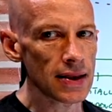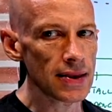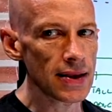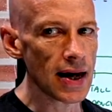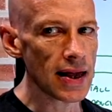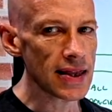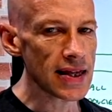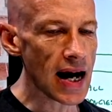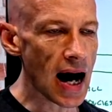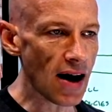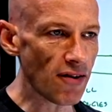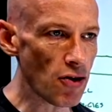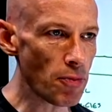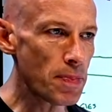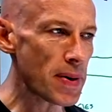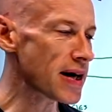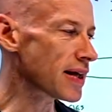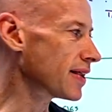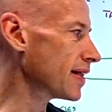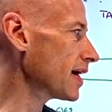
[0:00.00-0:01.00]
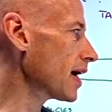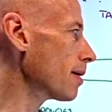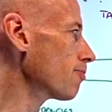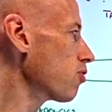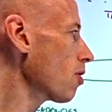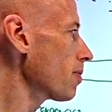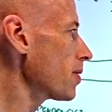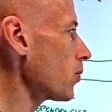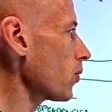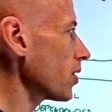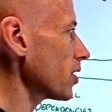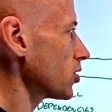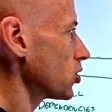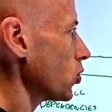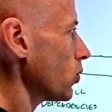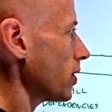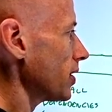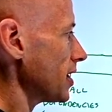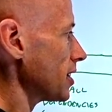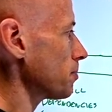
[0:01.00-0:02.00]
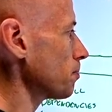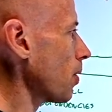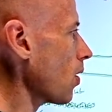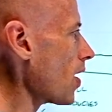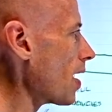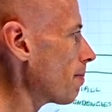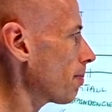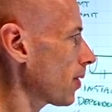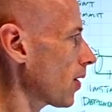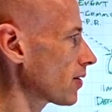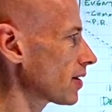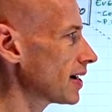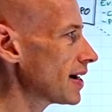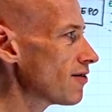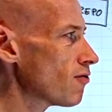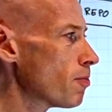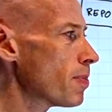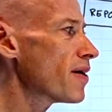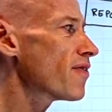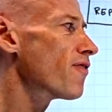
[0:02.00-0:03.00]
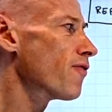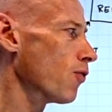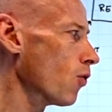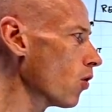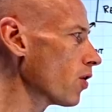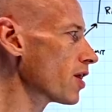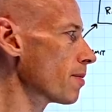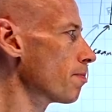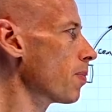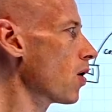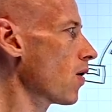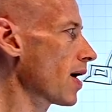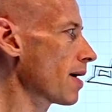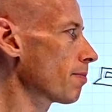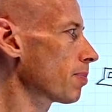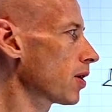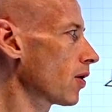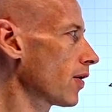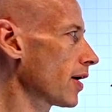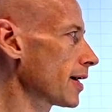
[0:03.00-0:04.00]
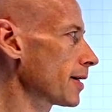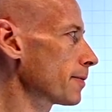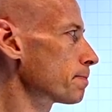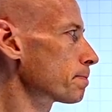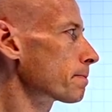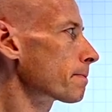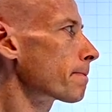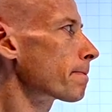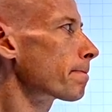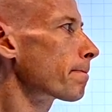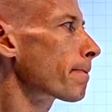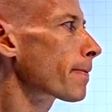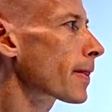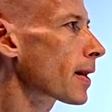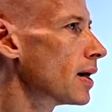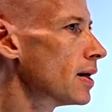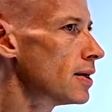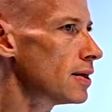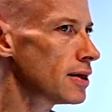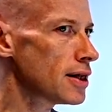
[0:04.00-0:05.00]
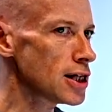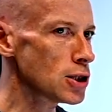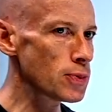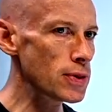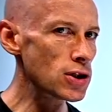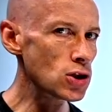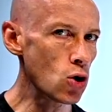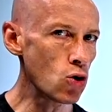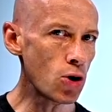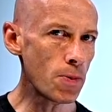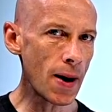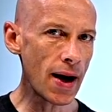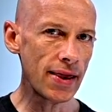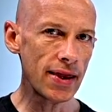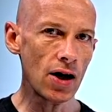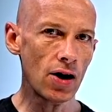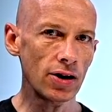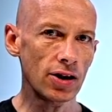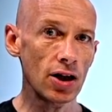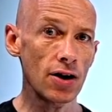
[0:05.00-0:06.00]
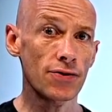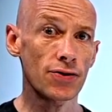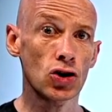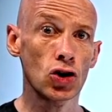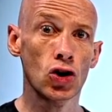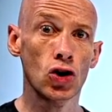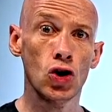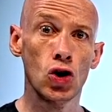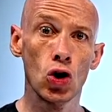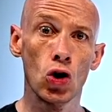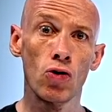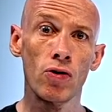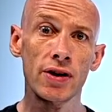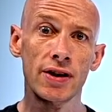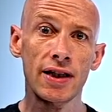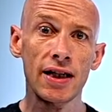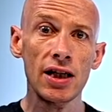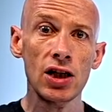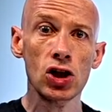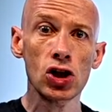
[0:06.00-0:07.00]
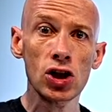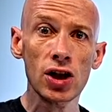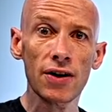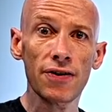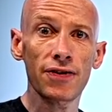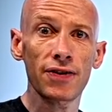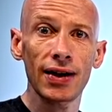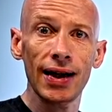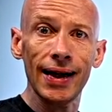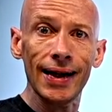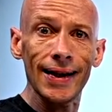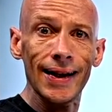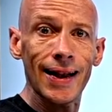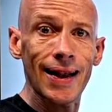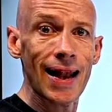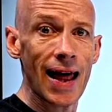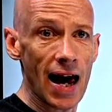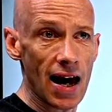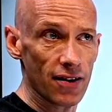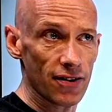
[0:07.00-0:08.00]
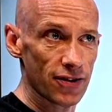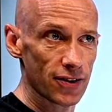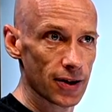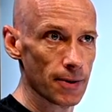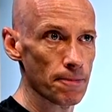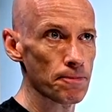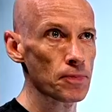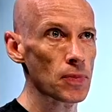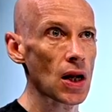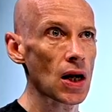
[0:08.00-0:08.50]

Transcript: Now the other big thing I probably want to do in this pipeline, and even before the pipeline, is we talk about the idea of security shifting left.